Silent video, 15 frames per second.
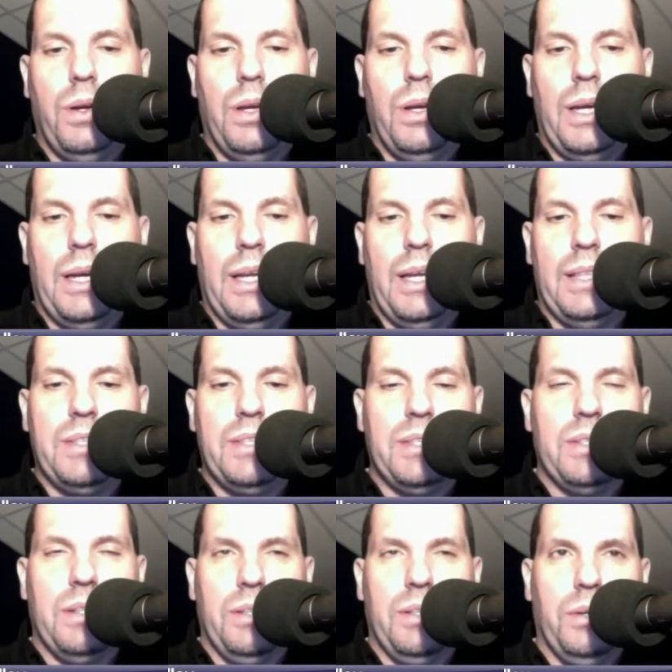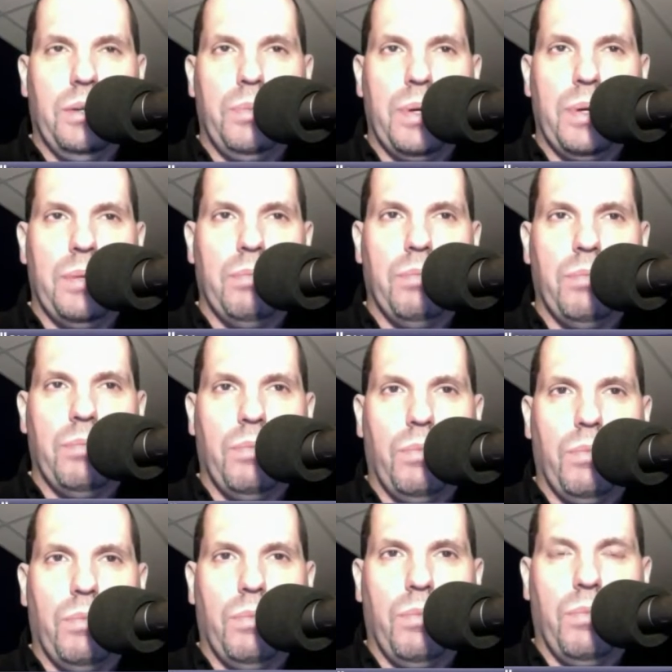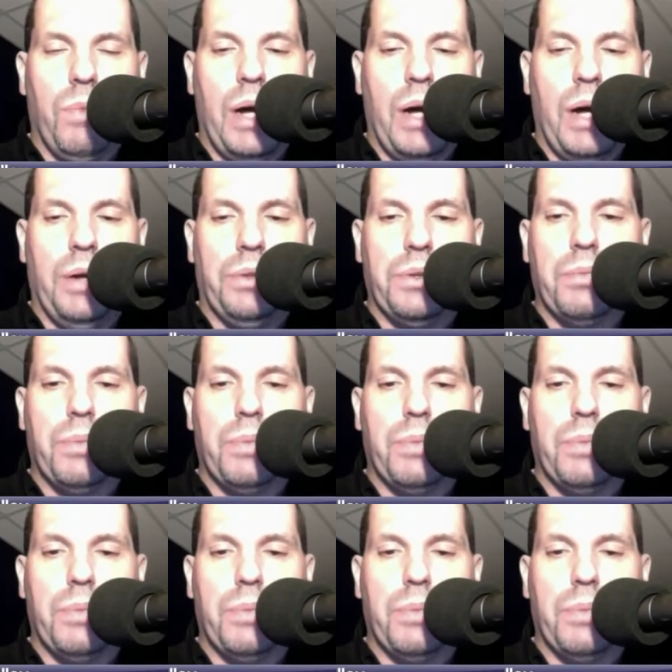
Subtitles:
and this is a little bit wilder, but